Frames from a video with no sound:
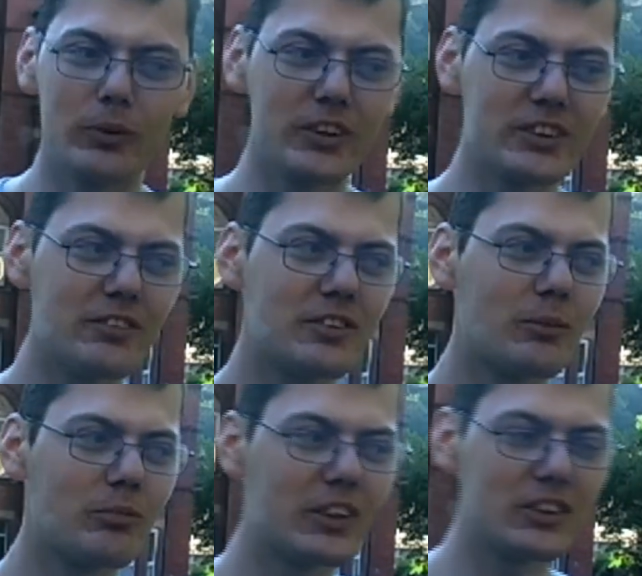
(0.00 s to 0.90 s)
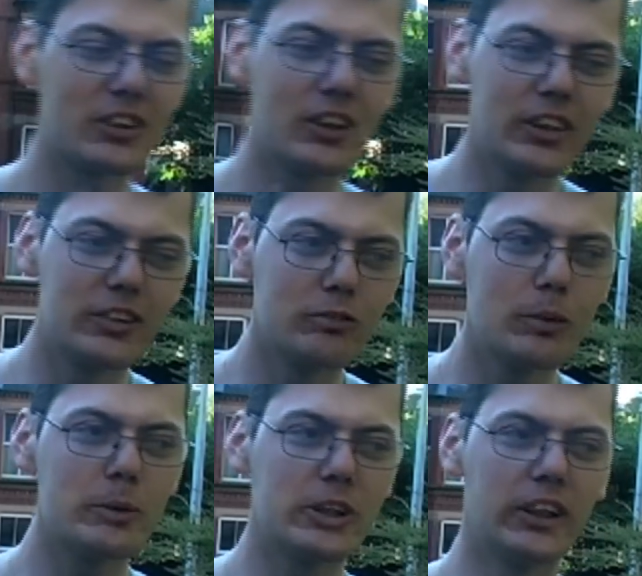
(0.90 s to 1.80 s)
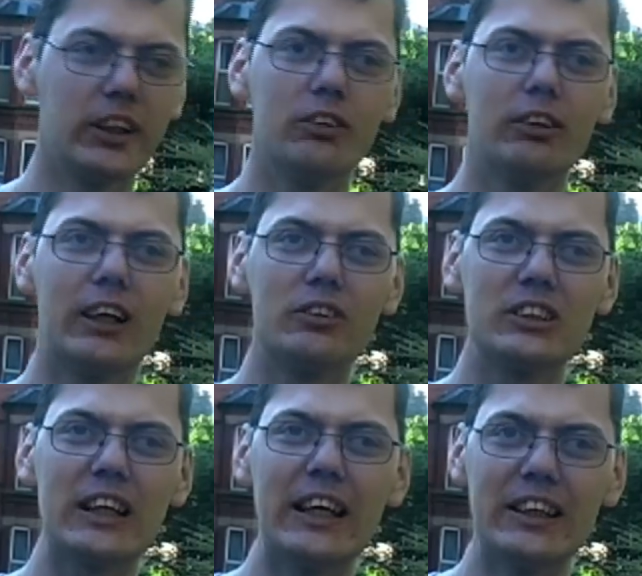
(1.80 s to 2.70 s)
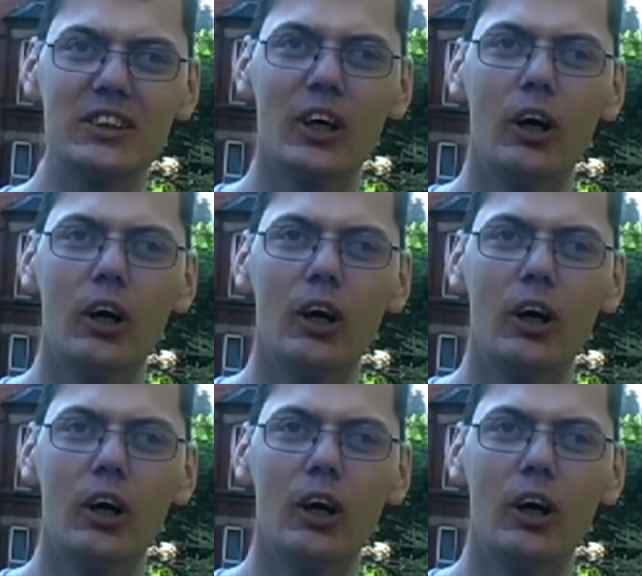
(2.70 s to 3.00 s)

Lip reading: Because if something has got a load of rubbish in it, you're allowed to say it.